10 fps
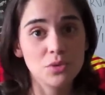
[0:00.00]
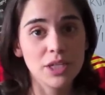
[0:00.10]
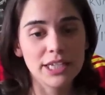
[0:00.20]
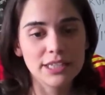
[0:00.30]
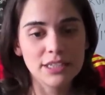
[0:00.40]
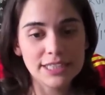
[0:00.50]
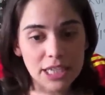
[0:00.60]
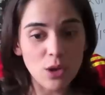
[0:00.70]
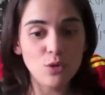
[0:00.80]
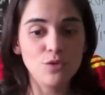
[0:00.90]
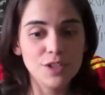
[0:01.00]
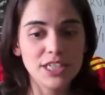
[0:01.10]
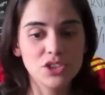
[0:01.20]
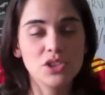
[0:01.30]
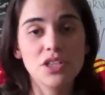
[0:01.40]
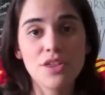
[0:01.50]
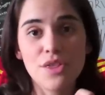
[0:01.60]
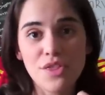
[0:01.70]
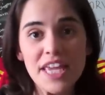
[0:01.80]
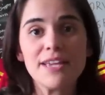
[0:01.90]
Like delve into the
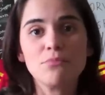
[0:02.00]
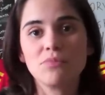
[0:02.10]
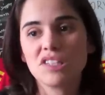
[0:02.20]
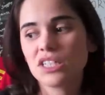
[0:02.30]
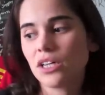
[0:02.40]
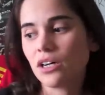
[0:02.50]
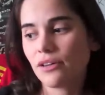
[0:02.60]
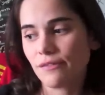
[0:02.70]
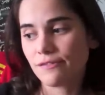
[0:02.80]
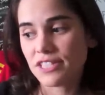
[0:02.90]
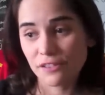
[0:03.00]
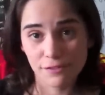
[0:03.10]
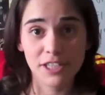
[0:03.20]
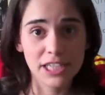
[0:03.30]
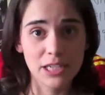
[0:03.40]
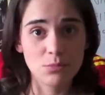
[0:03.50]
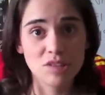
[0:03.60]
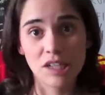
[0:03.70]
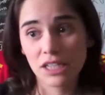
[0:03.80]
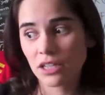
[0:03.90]
themes of different
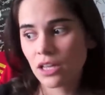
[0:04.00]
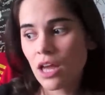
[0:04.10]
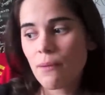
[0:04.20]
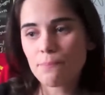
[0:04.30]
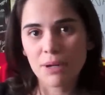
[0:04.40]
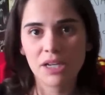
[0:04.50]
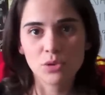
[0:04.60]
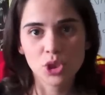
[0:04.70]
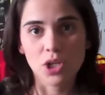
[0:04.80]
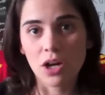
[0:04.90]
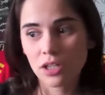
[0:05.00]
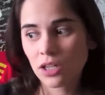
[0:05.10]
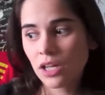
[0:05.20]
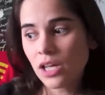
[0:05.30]
games like Bioshock.